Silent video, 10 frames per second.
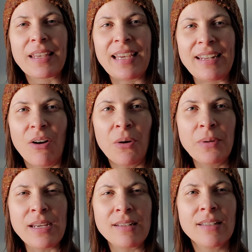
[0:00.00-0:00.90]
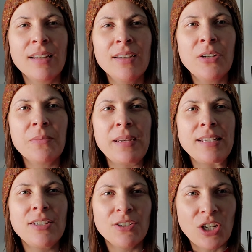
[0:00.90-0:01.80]
it always, you know, it
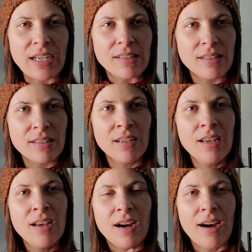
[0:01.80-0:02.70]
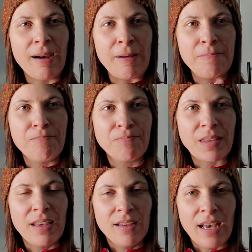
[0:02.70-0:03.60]
makes your chest um,
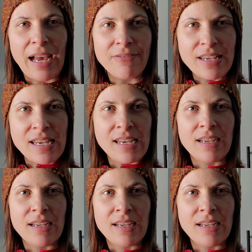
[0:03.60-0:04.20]
heavy.